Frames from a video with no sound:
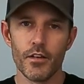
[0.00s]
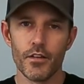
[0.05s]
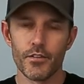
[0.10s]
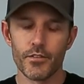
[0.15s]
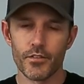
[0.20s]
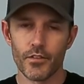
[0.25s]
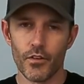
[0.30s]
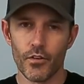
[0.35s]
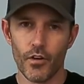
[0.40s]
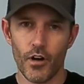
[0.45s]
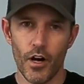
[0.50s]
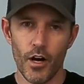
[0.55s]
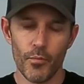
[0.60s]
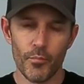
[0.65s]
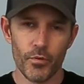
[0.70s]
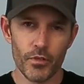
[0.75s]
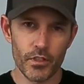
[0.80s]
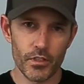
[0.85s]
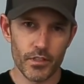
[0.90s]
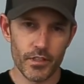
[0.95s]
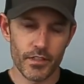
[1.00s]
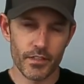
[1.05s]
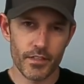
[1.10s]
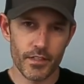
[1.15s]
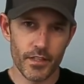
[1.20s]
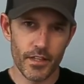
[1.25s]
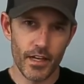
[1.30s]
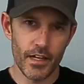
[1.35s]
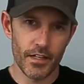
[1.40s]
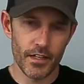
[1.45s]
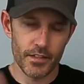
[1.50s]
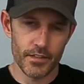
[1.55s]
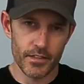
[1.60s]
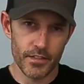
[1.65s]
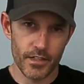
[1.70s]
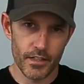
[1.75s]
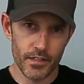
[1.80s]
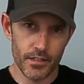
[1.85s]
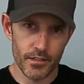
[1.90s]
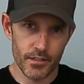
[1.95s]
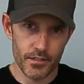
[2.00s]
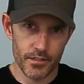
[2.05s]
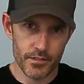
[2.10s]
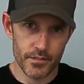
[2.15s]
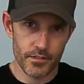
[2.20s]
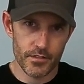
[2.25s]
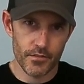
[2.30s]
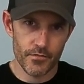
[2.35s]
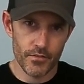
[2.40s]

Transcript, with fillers: So I'll put a link to that at the end of this